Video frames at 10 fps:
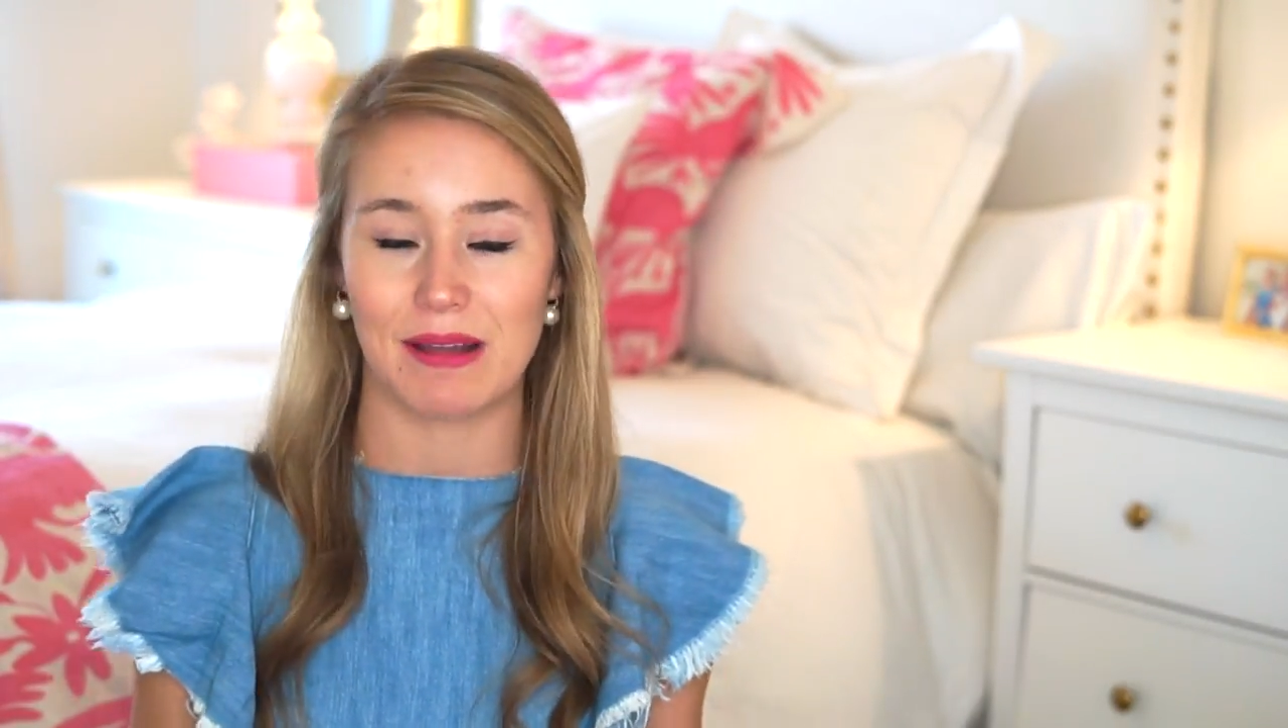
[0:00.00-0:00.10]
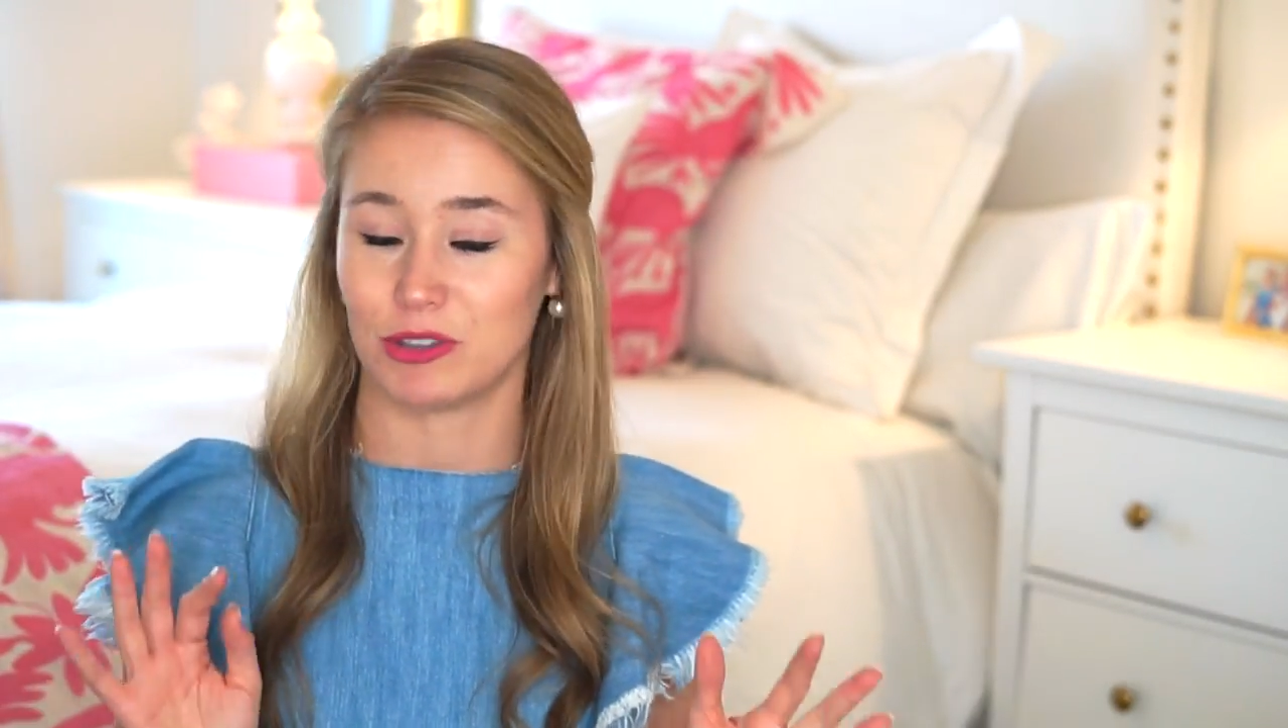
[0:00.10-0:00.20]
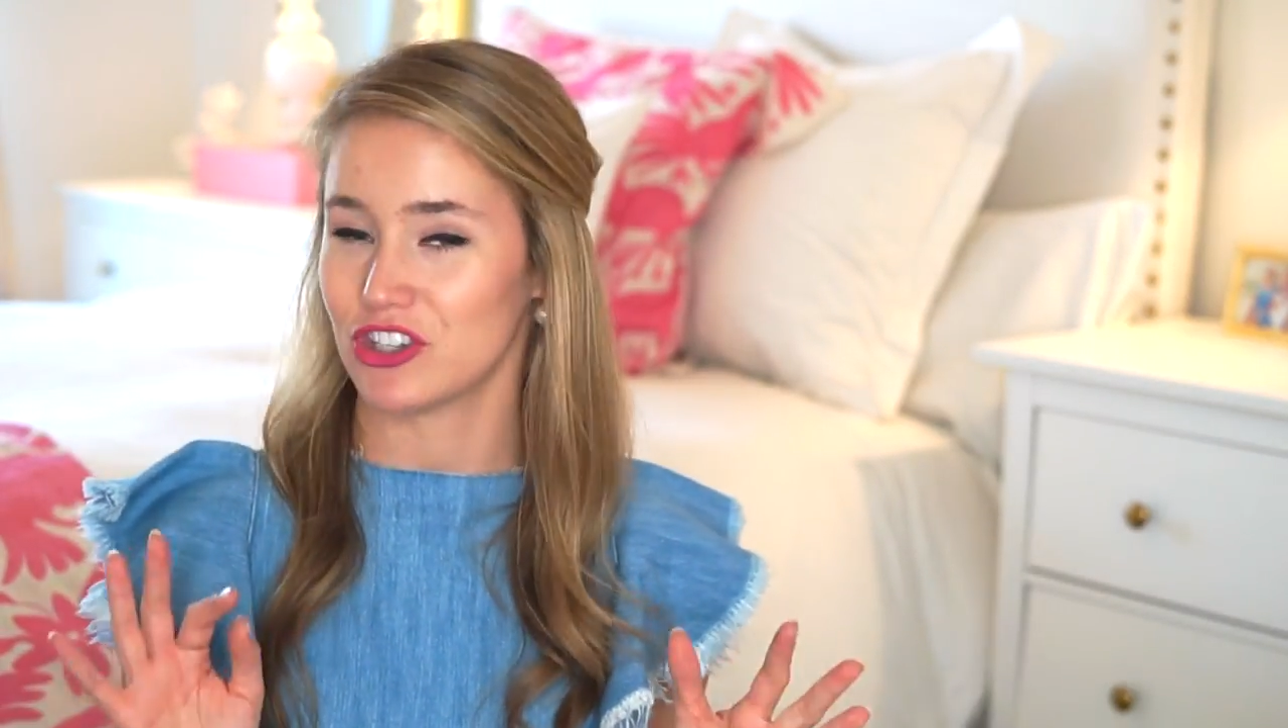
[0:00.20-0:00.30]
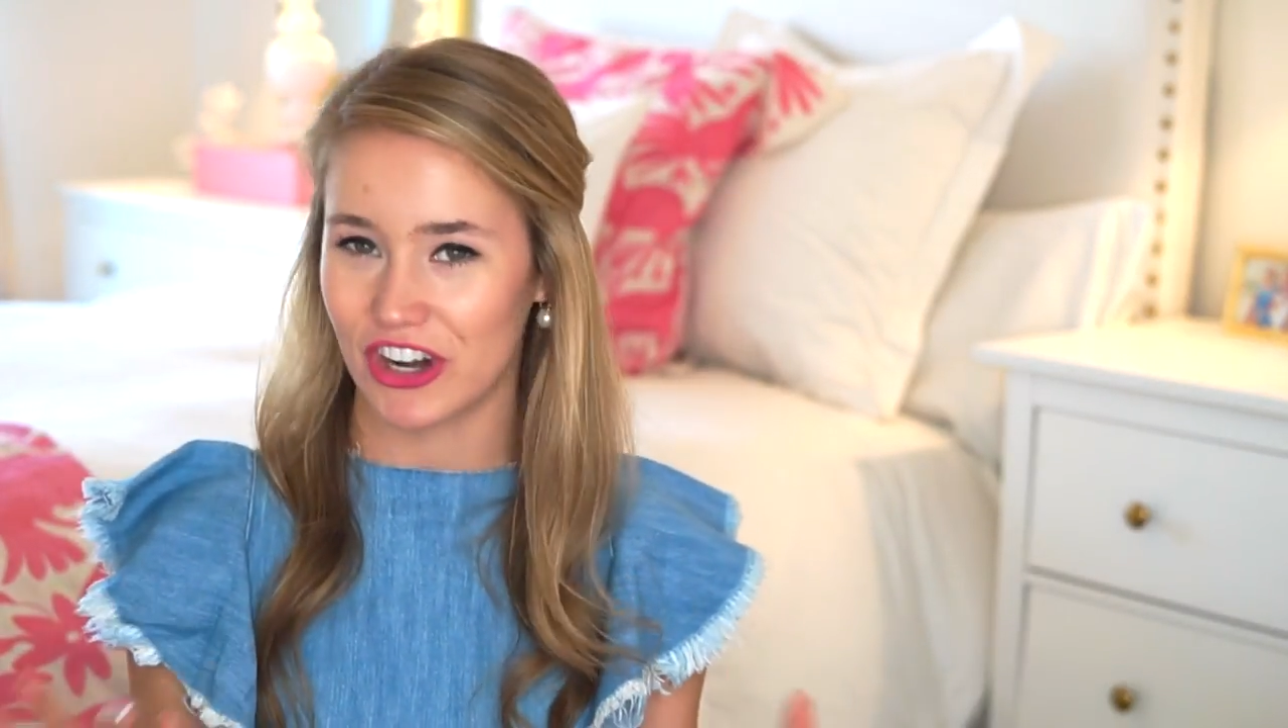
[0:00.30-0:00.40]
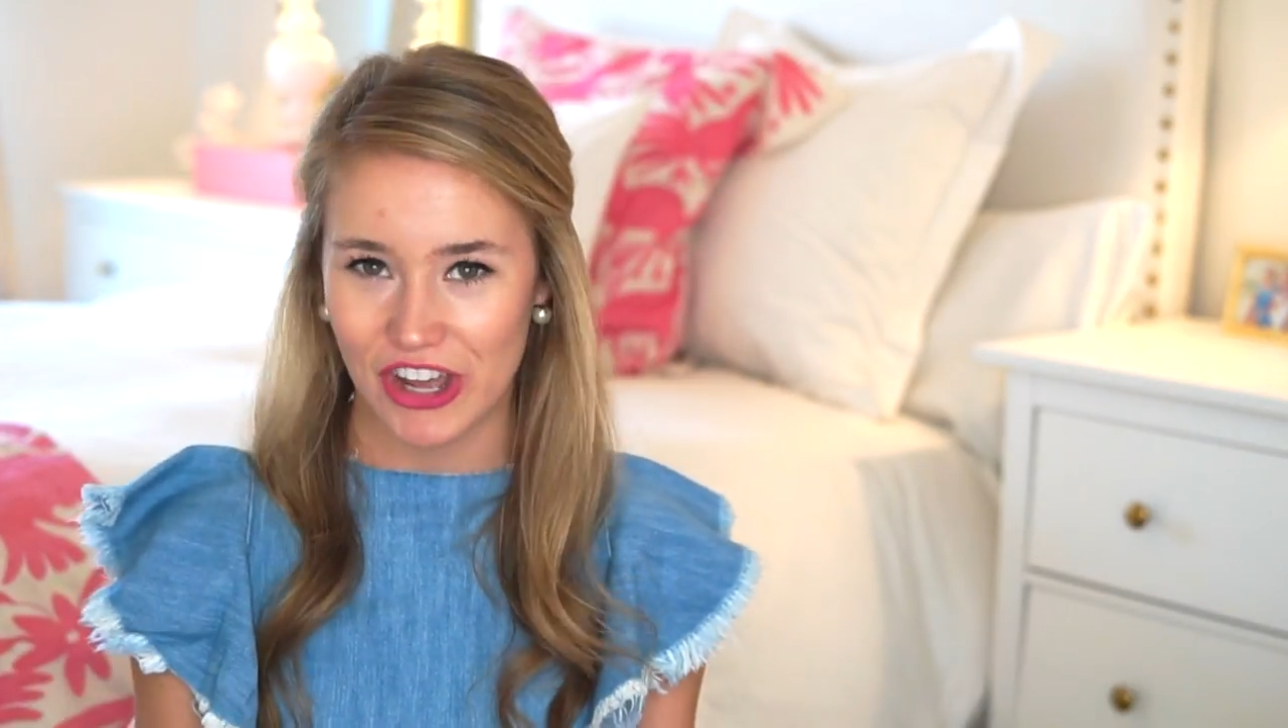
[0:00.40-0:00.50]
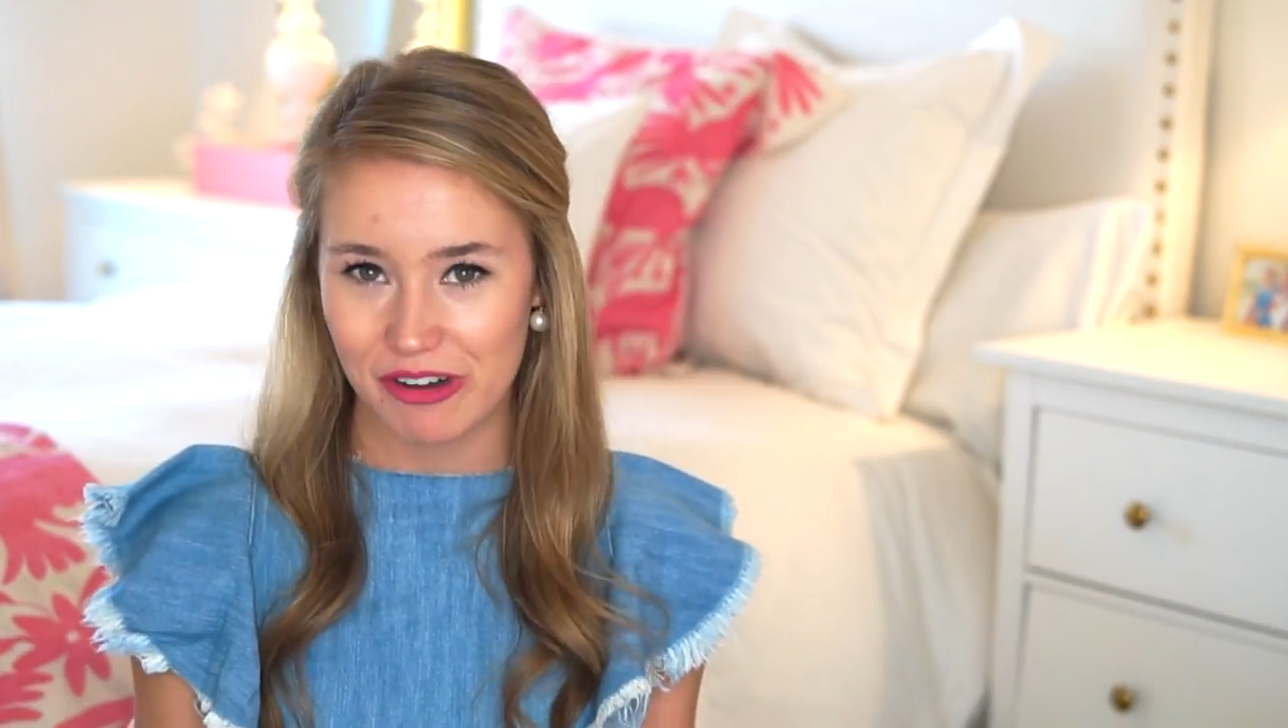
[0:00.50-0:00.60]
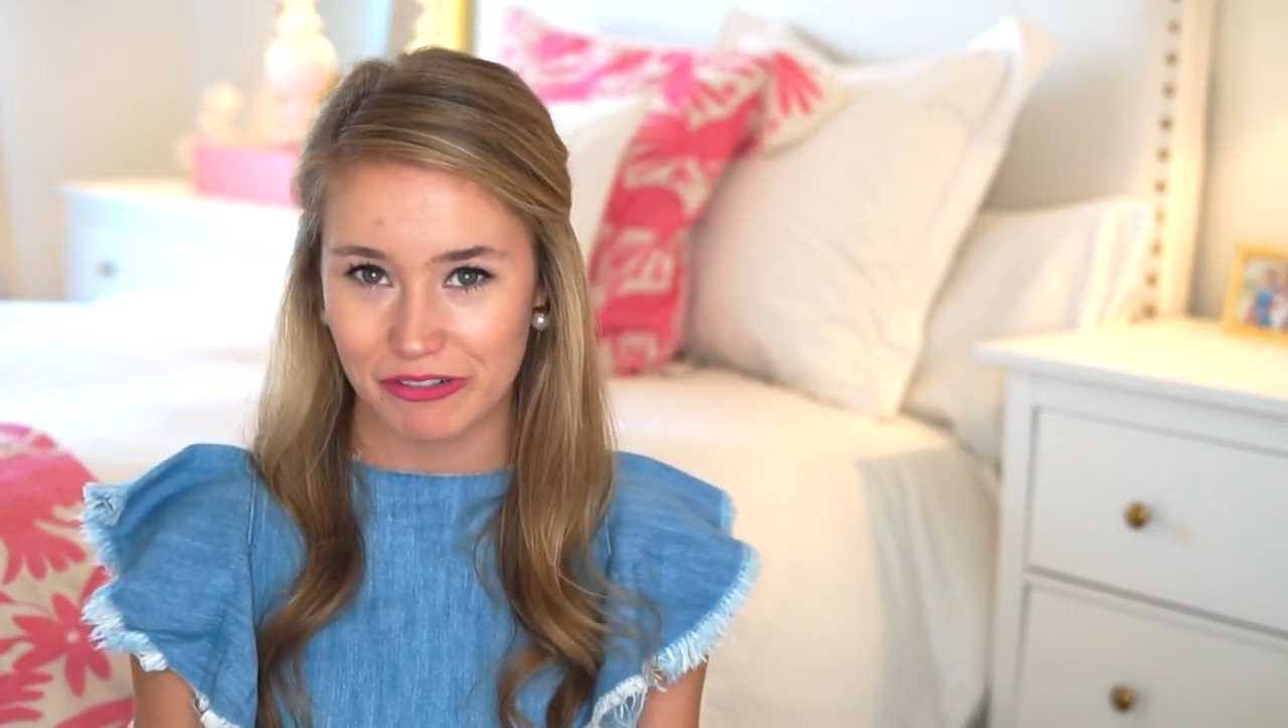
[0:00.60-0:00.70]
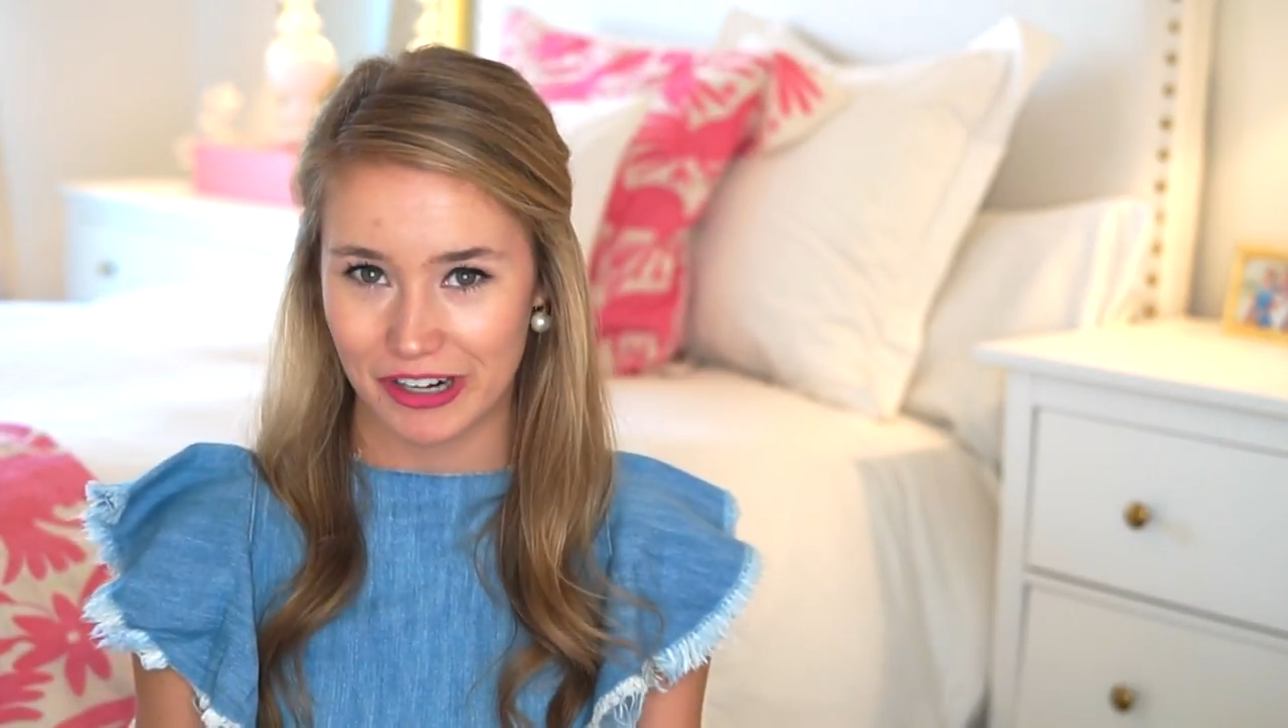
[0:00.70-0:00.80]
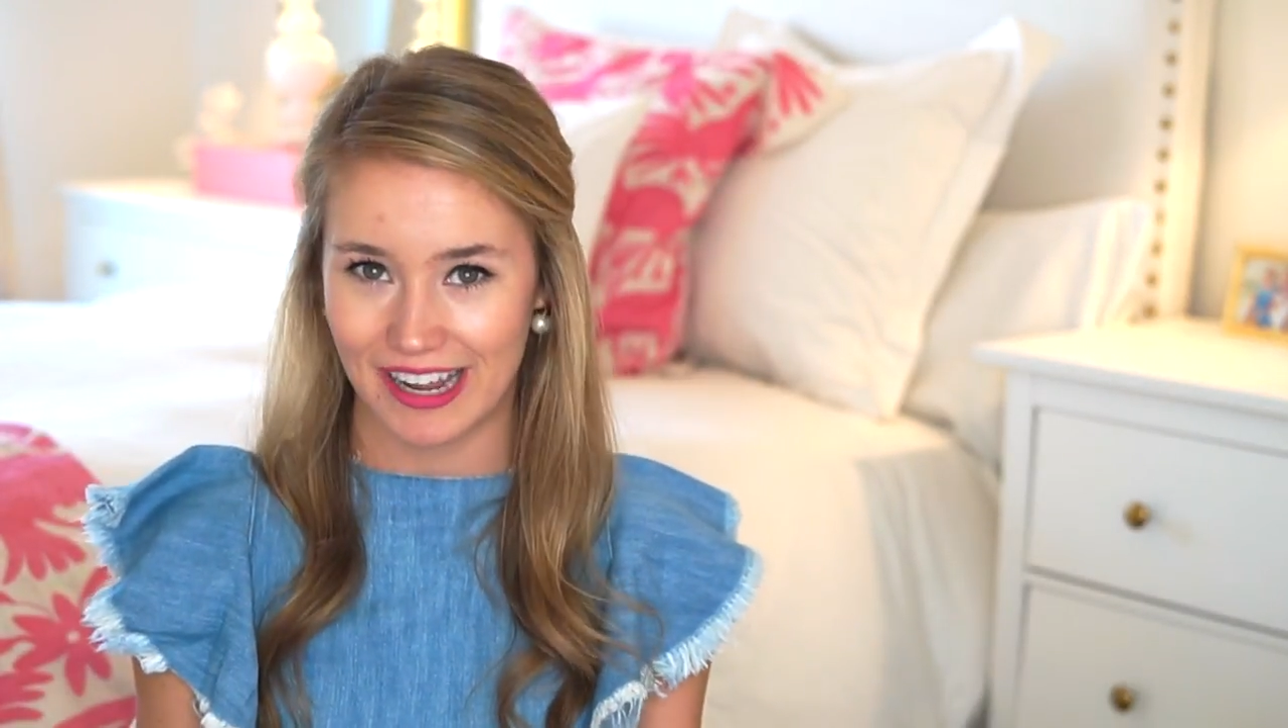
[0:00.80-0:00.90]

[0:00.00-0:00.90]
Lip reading: I'm just gonna go for